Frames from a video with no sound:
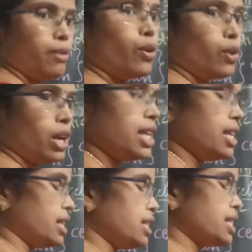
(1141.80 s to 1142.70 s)

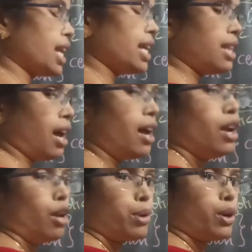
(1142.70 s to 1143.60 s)
only. Inside the
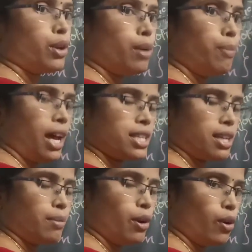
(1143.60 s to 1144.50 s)

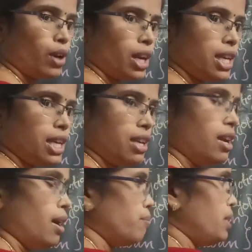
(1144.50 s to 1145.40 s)
protoplasm only.
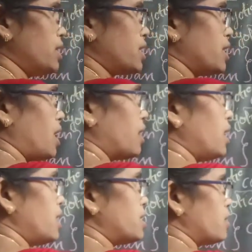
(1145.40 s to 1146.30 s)
Means there
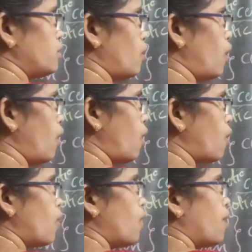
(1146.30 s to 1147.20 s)
is
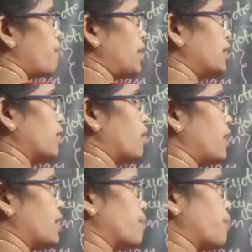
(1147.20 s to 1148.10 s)
no
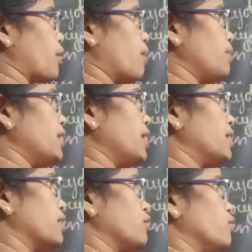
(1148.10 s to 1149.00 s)
particular
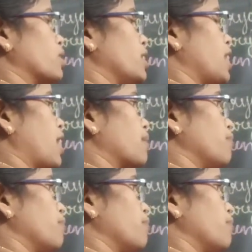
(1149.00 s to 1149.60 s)
prominent nuclear